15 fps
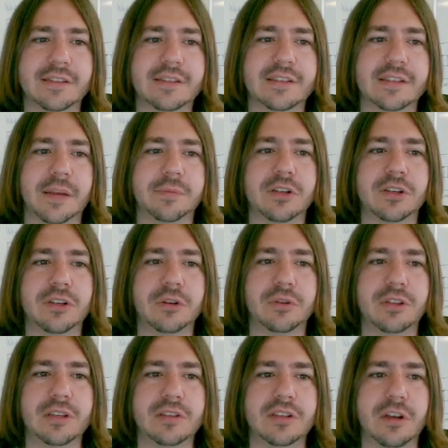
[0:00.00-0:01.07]
substitute
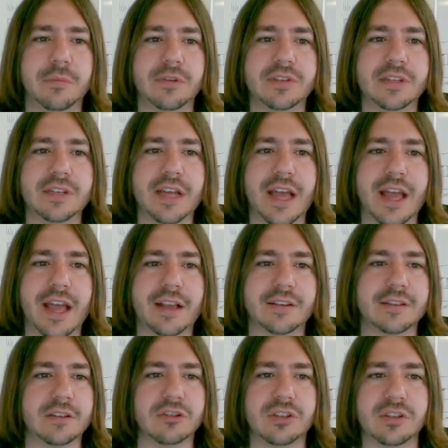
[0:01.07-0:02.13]
these numbers into
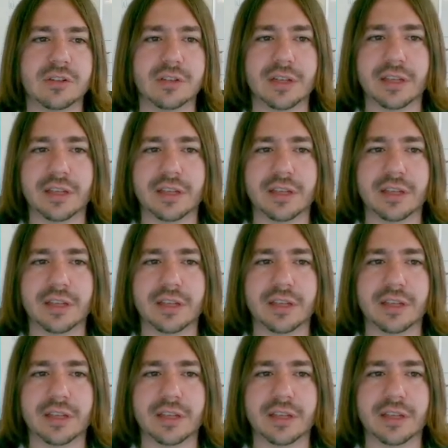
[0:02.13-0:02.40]
x and just